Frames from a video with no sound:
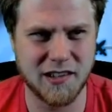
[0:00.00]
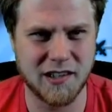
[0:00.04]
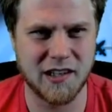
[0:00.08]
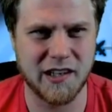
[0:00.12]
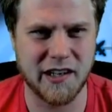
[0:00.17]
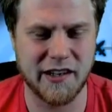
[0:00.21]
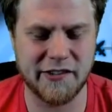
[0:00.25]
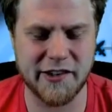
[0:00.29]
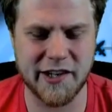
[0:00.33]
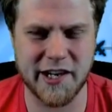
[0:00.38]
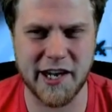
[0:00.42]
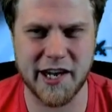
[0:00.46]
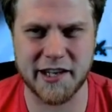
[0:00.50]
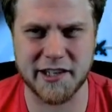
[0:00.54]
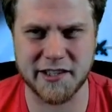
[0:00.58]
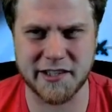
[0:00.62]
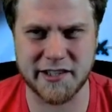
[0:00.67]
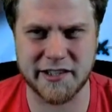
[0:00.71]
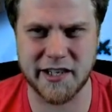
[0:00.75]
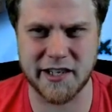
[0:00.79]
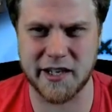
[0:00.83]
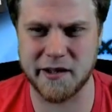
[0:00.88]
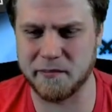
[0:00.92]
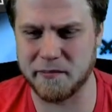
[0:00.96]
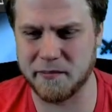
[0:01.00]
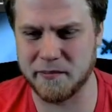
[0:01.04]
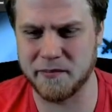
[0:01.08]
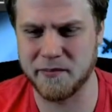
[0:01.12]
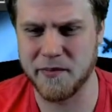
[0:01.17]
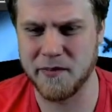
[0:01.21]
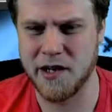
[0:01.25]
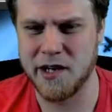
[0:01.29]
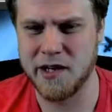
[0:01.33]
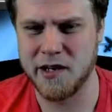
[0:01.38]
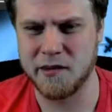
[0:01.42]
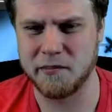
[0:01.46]
Every deck is some
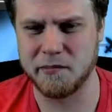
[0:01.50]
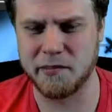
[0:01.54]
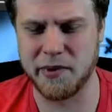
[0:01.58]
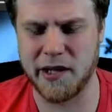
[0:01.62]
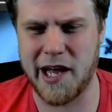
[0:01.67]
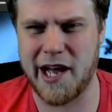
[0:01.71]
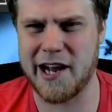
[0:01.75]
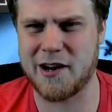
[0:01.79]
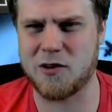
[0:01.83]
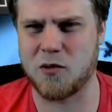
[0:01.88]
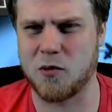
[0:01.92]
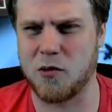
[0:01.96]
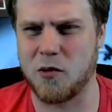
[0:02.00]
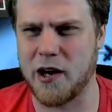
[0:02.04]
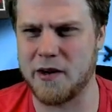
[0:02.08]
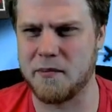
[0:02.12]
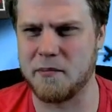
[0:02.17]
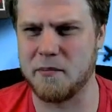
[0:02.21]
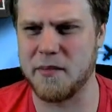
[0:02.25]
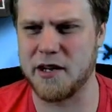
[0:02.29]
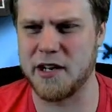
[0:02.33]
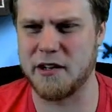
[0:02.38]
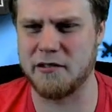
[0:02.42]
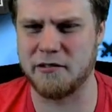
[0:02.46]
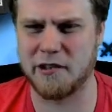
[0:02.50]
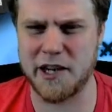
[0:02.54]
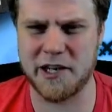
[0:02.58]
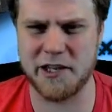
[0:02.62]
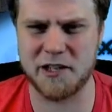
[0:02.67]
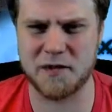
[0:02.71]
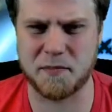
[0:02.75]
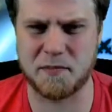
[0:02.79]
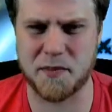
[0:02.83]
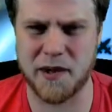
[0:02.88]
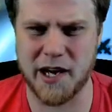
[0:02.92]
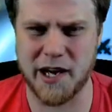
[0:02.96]
black-white
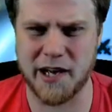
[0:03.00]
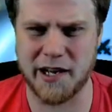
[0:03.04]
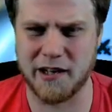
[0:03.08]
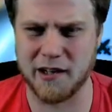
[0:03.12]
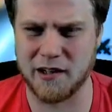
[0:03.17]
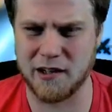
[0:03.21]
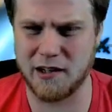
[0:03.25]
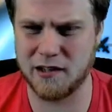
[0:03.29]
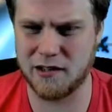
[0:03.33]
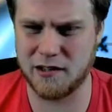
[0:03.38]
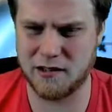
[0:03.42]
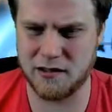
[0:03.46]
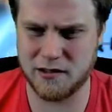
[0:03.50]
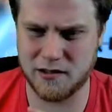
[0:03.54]
mid-range pile.